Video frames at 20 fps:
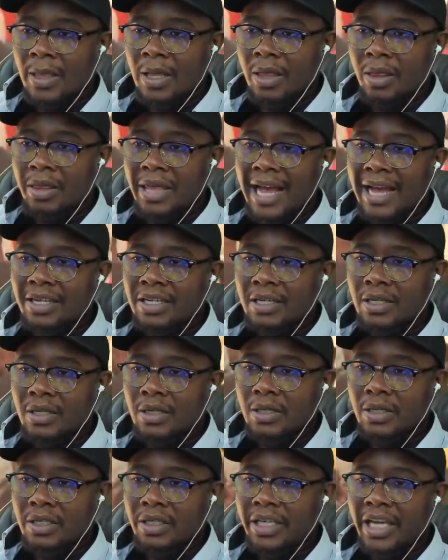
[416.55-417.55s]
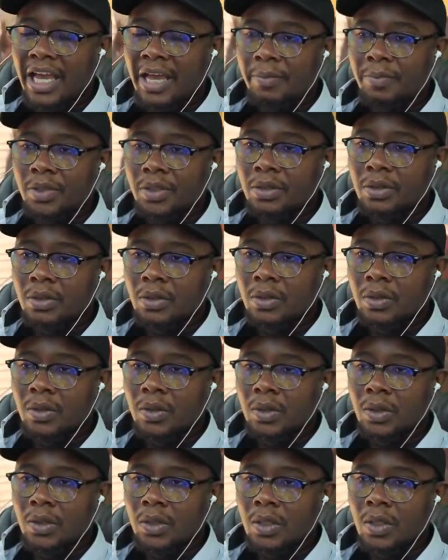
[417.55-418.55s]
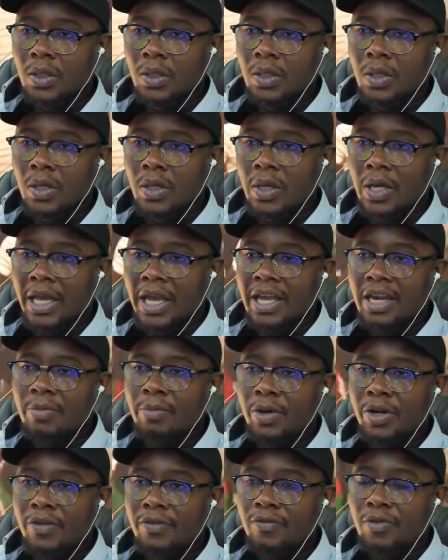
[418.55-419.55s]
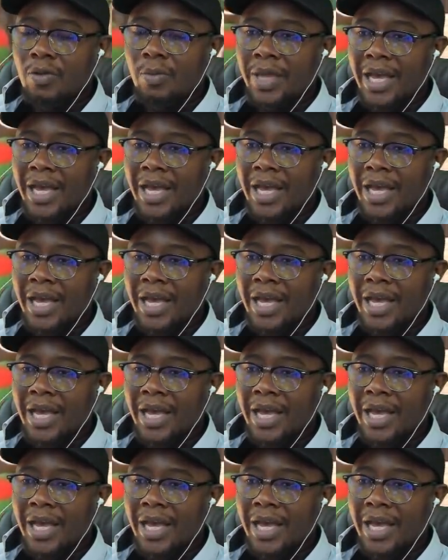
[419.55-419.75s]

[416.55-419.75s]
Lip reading: That kept anybody from the